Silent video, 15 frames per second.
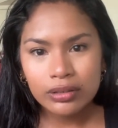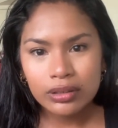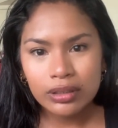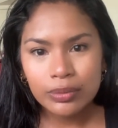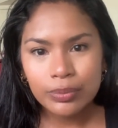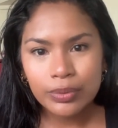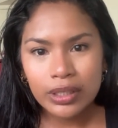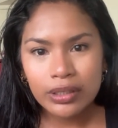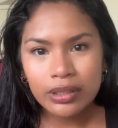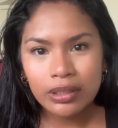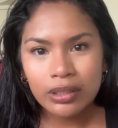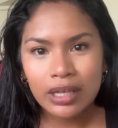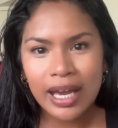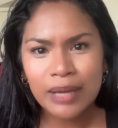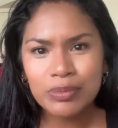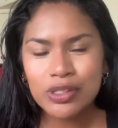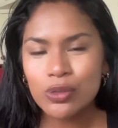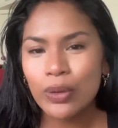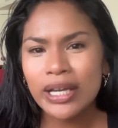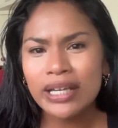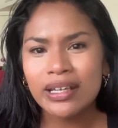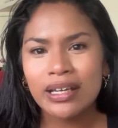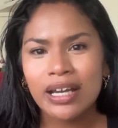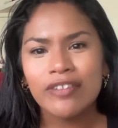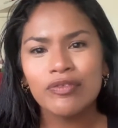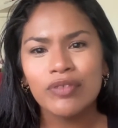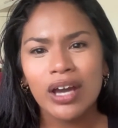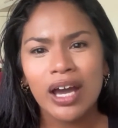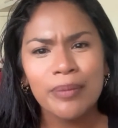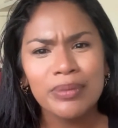I'm pretty. I'm sweating.
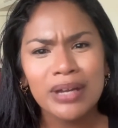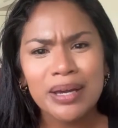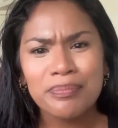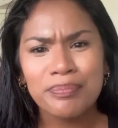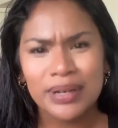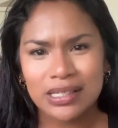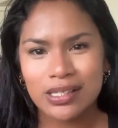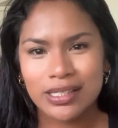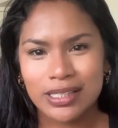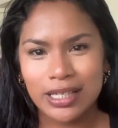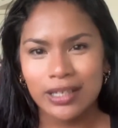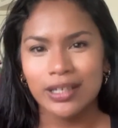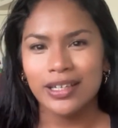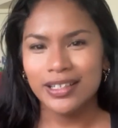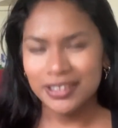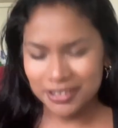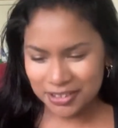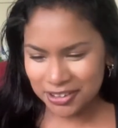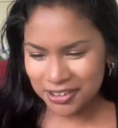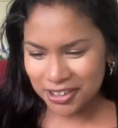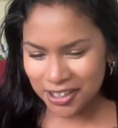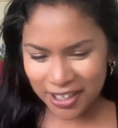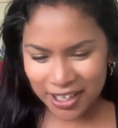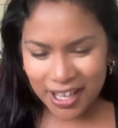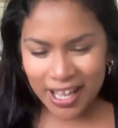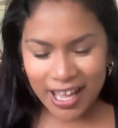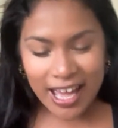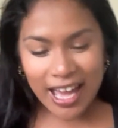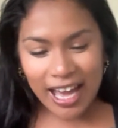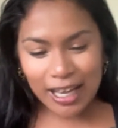I'm not musty.
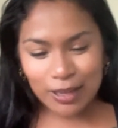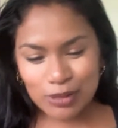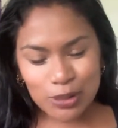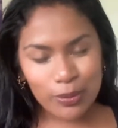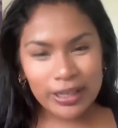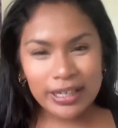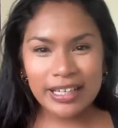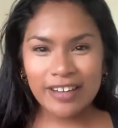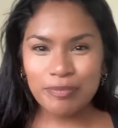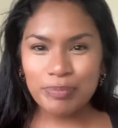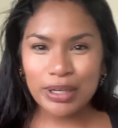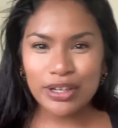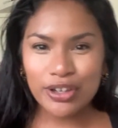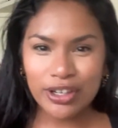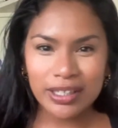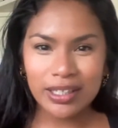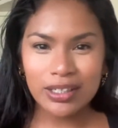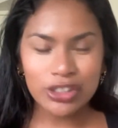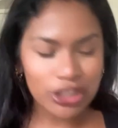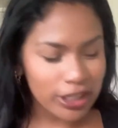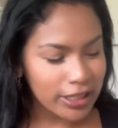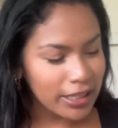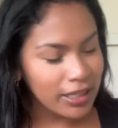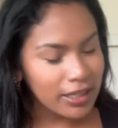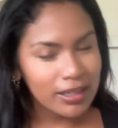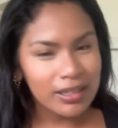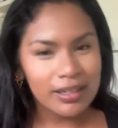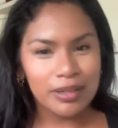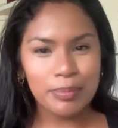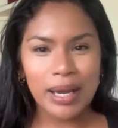I'm sweating. I've been cooking
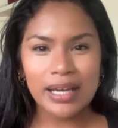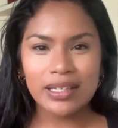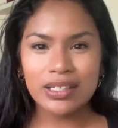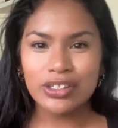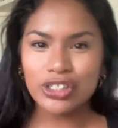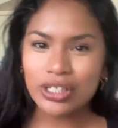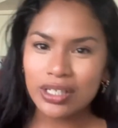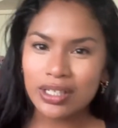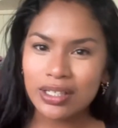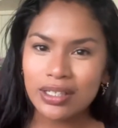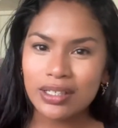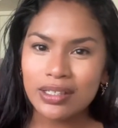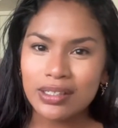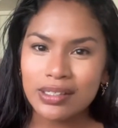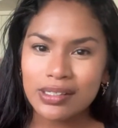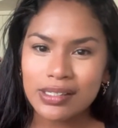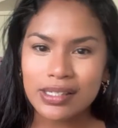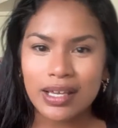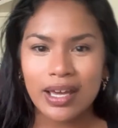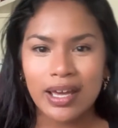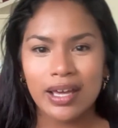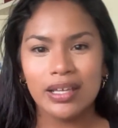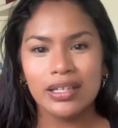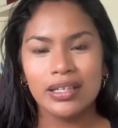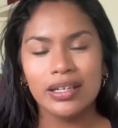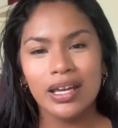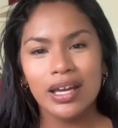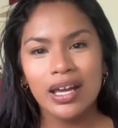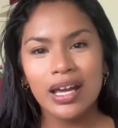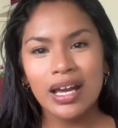chicken and mac and cheese and
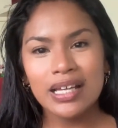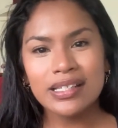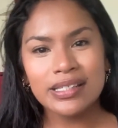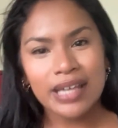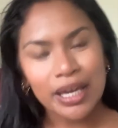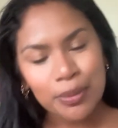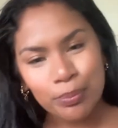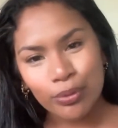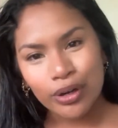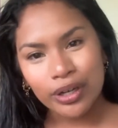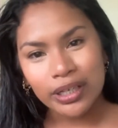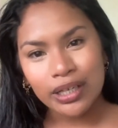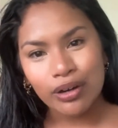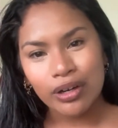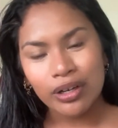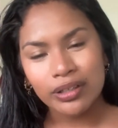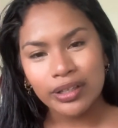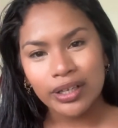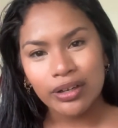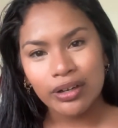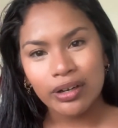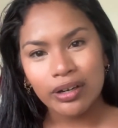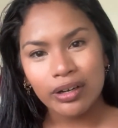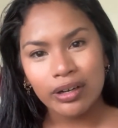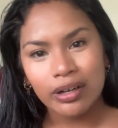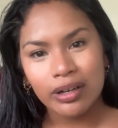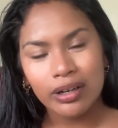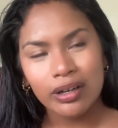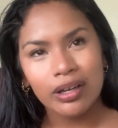skateboarding earlier